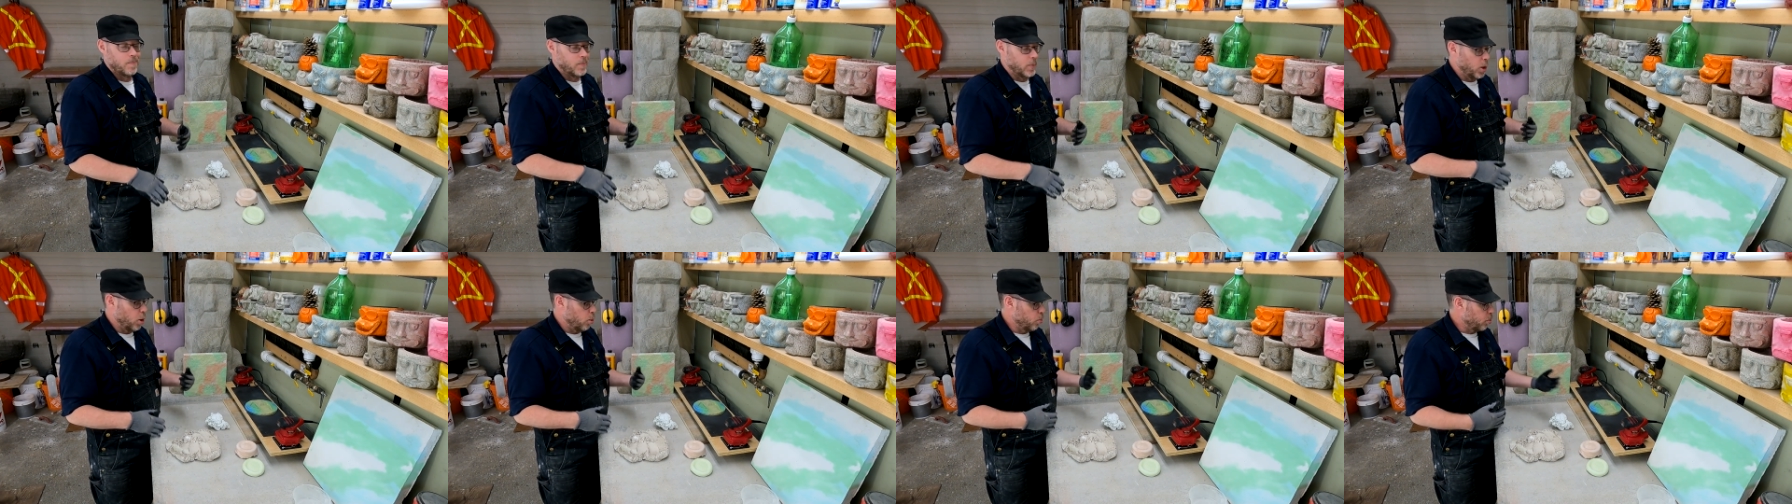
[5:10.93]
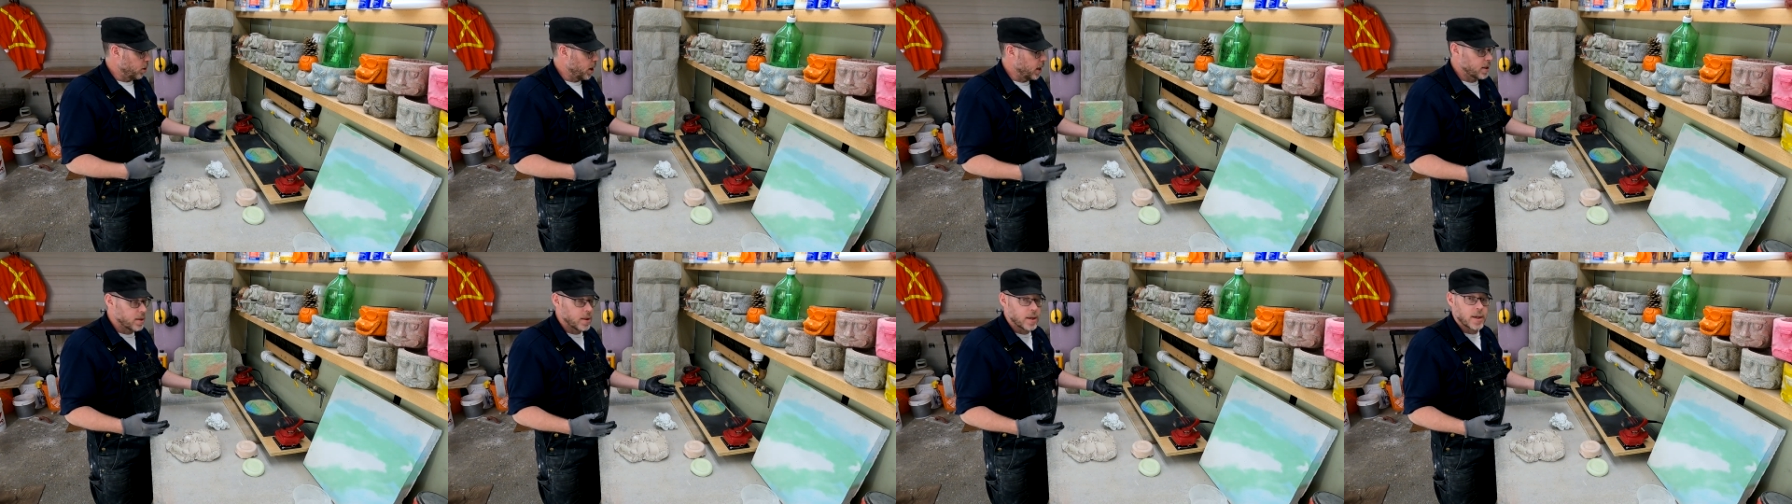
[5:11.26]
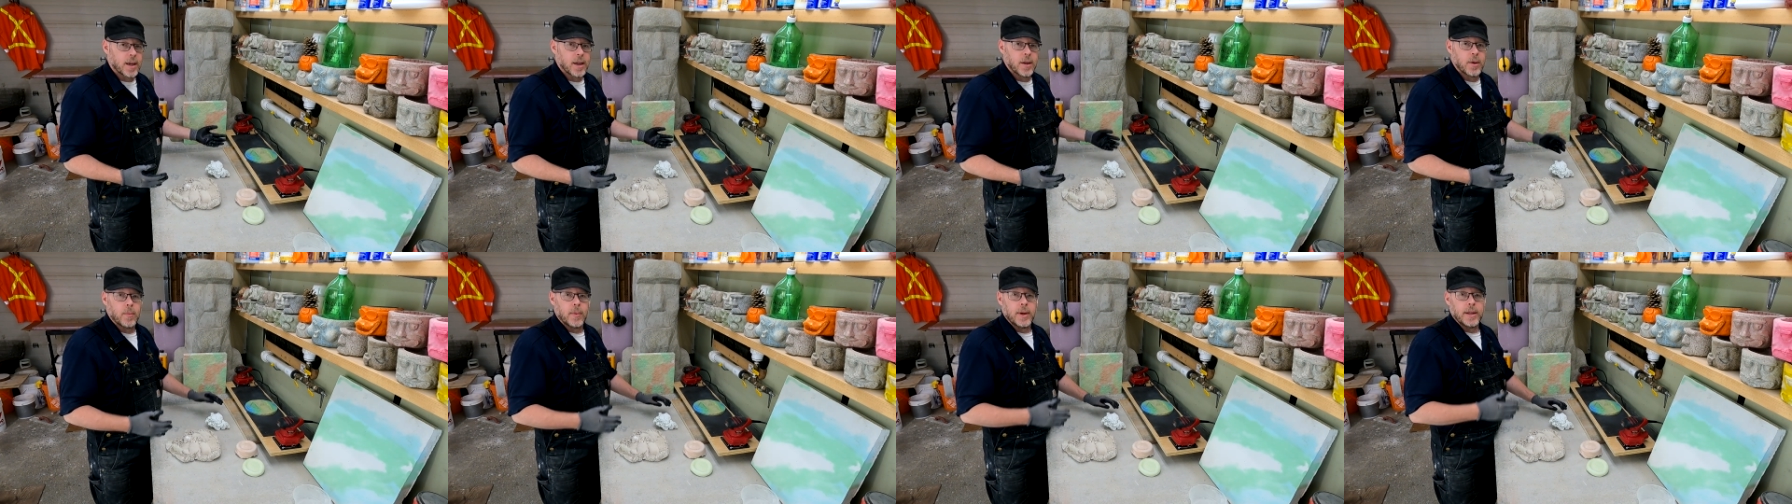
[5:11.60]
don't break the
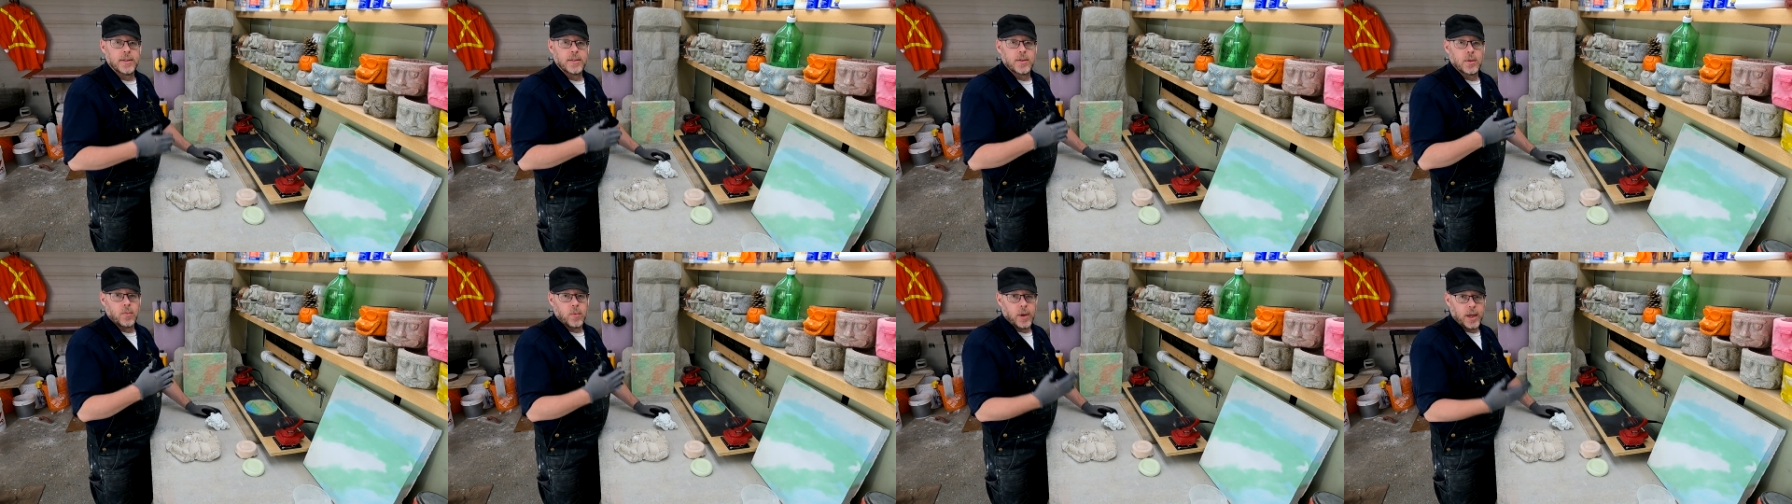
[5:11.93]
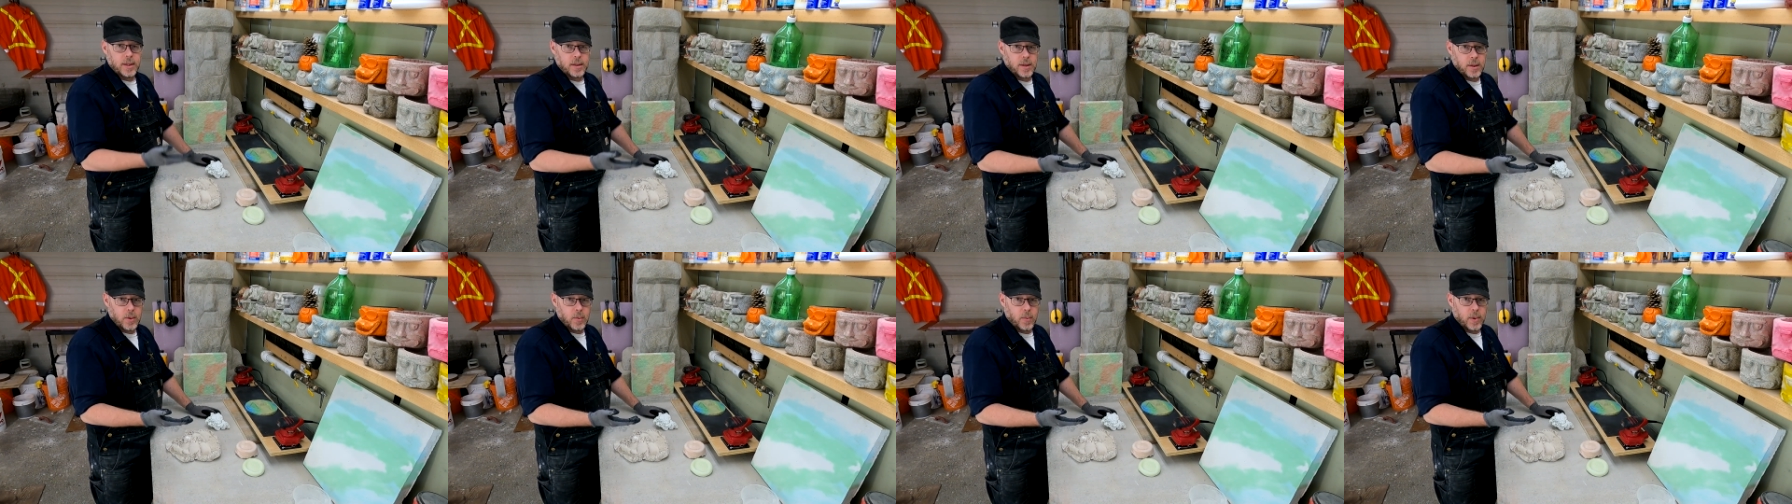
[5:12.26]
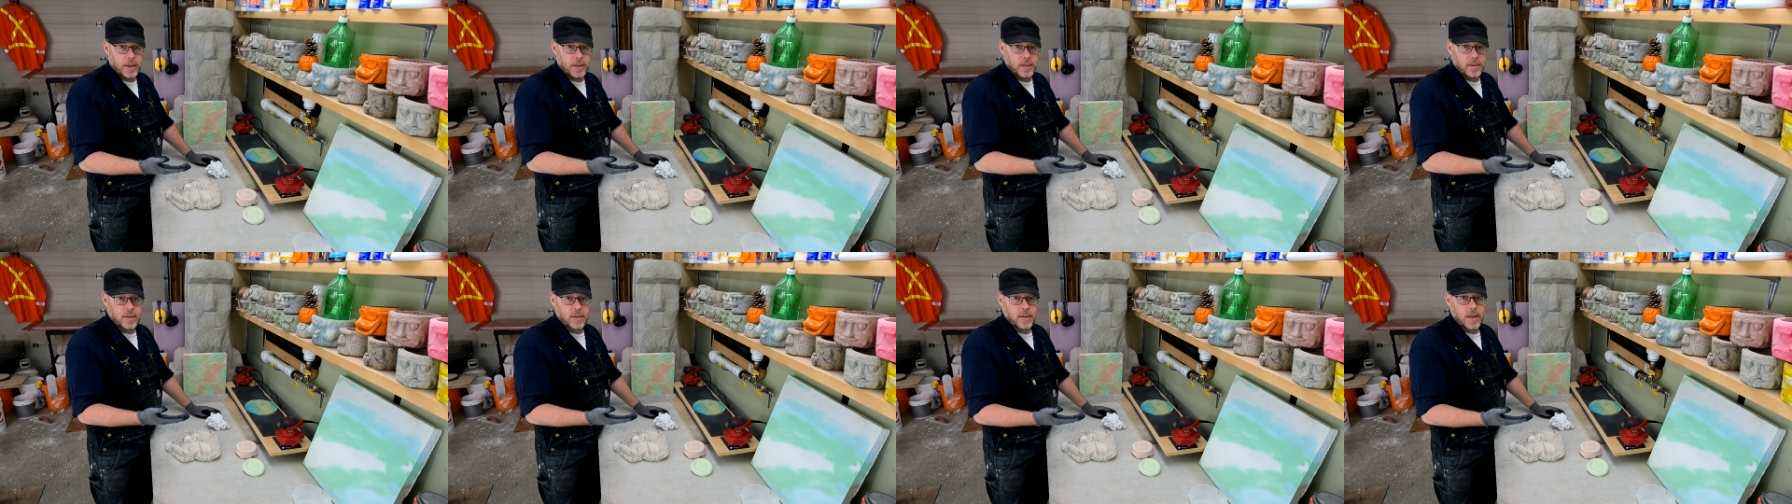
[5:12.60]
good ones wait to the
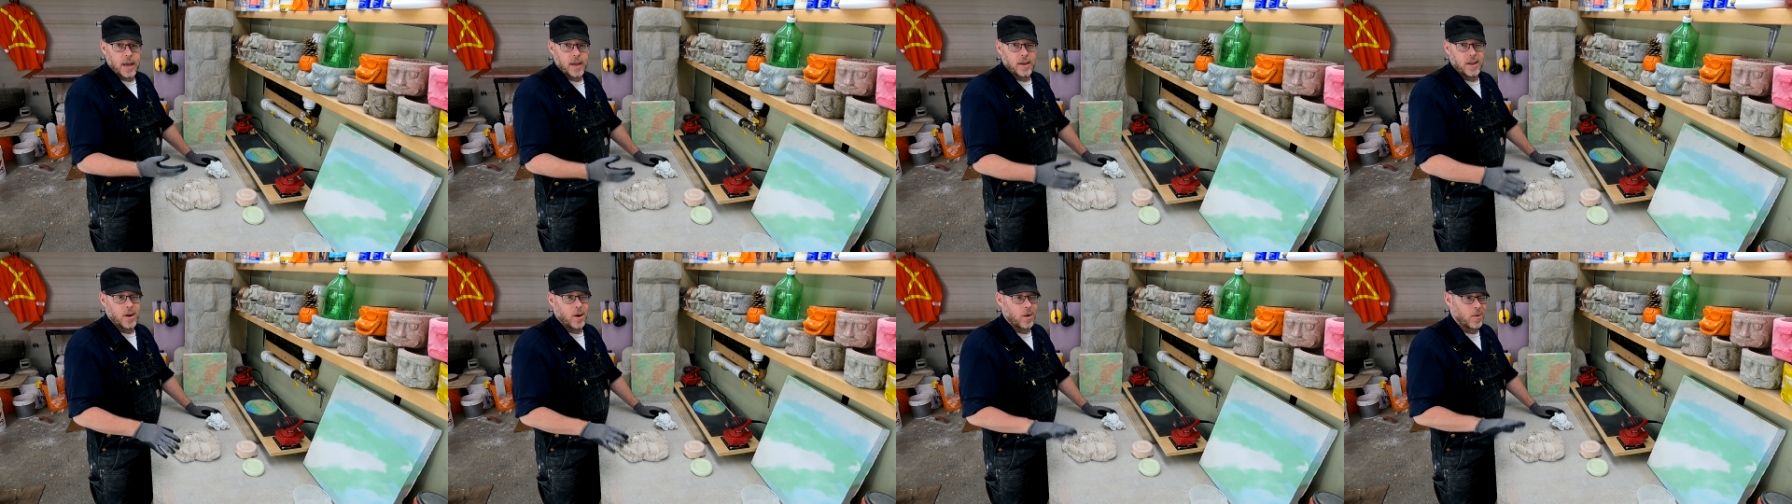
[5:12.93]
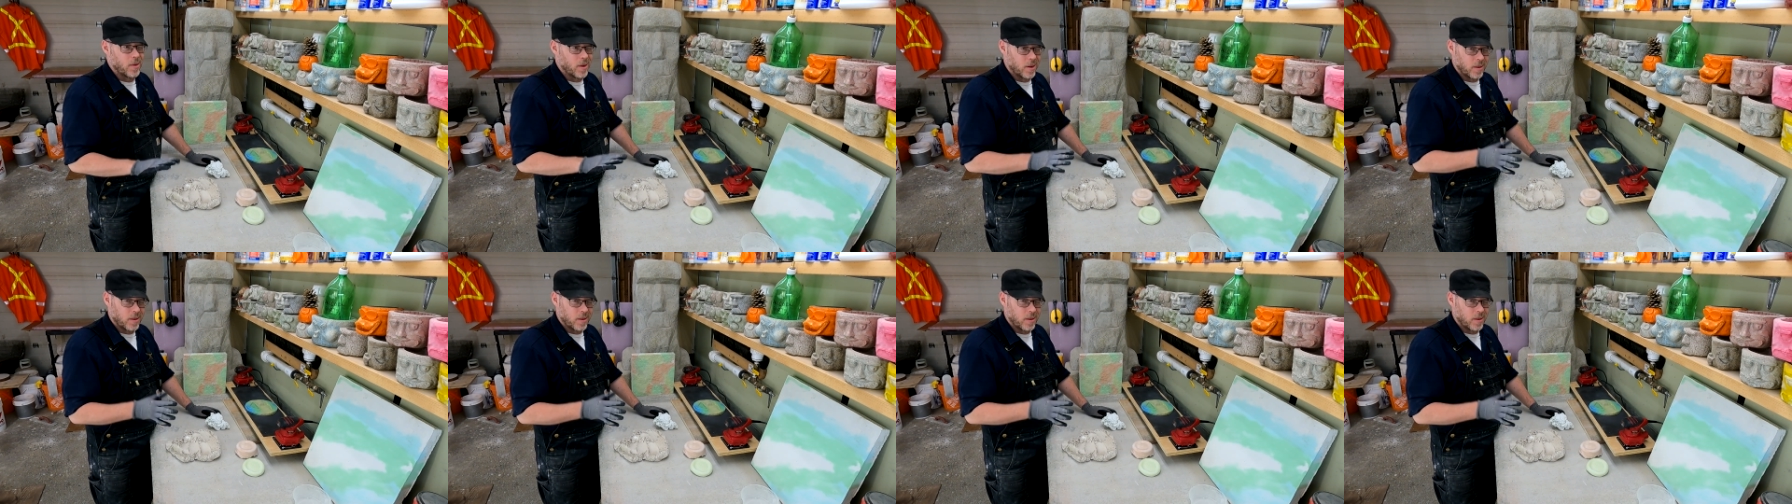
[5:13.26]
ones that you know